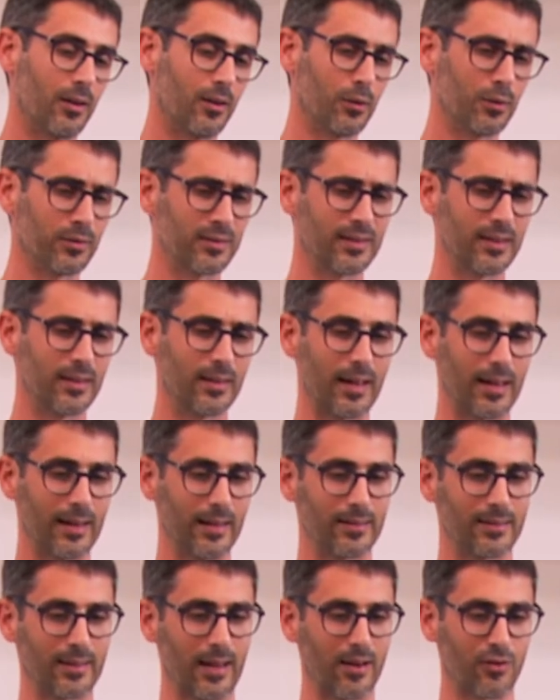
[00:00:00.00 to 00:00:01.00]
you'll see that
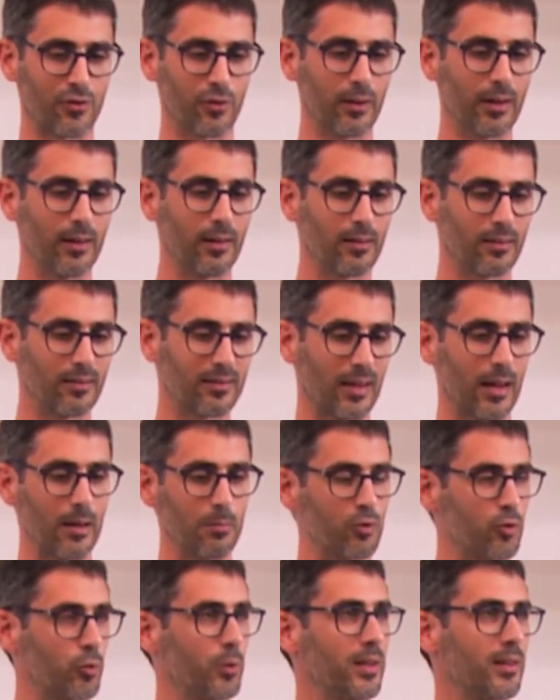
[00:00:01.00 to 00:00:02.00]
it's actually the same
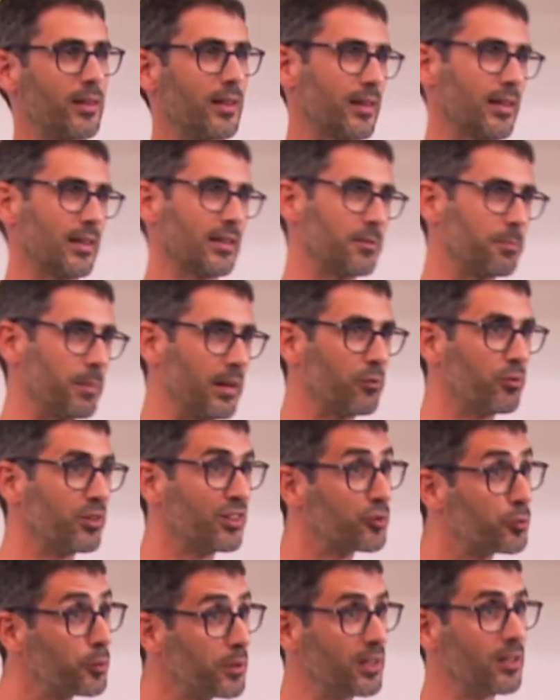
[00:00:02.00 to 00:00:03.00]
tweet that has been
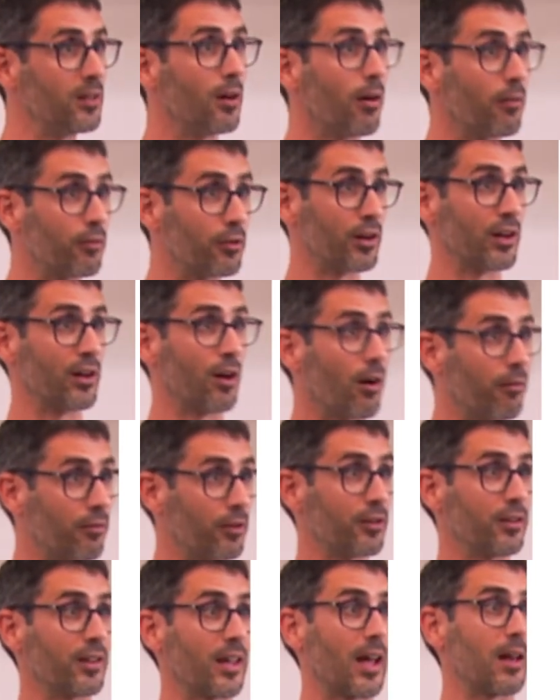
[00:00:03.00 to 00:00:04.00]
retweeted over and
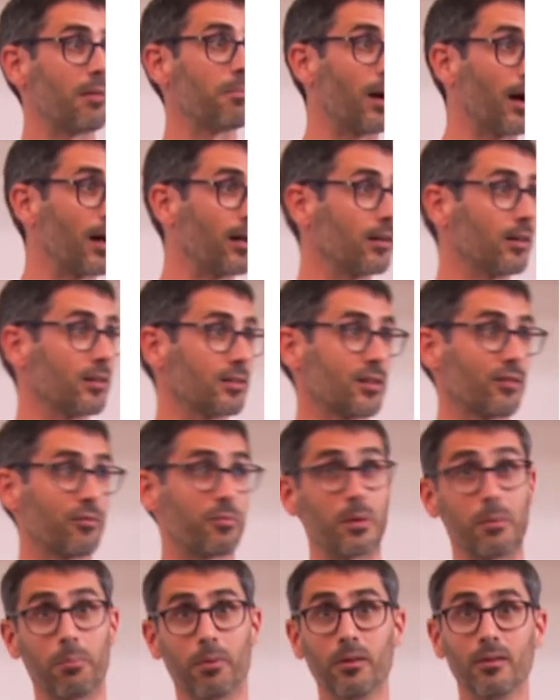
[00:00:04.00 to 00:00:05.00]
over again by lots of
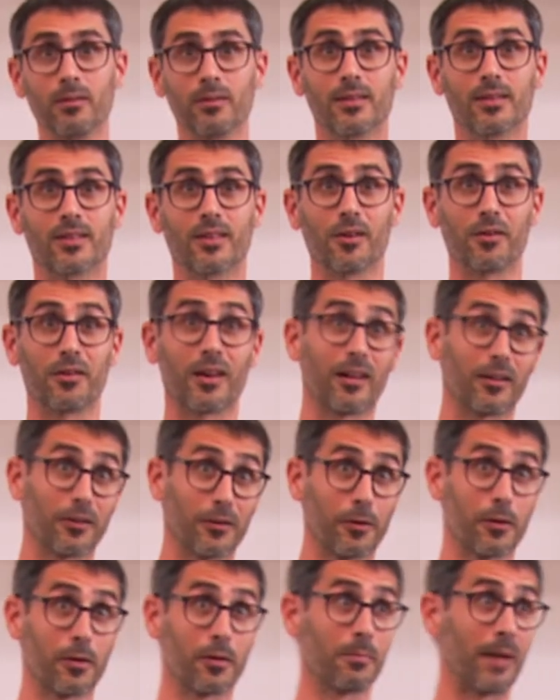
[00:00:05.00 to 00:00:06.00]
people. So the
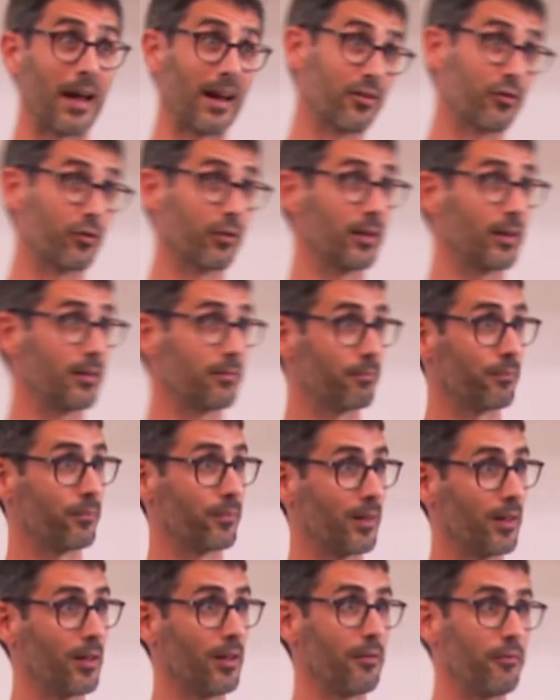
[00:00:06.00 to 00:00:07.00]
algorithm actually
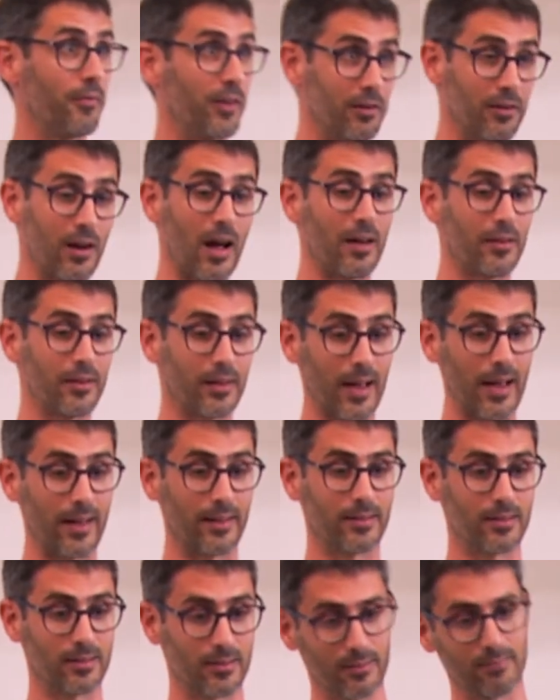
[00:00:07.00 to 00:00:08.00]
figured out
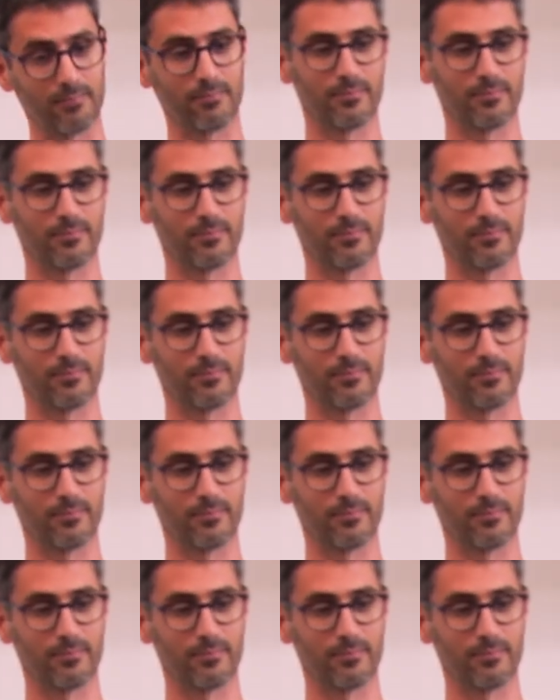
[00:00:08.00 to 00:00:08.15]
that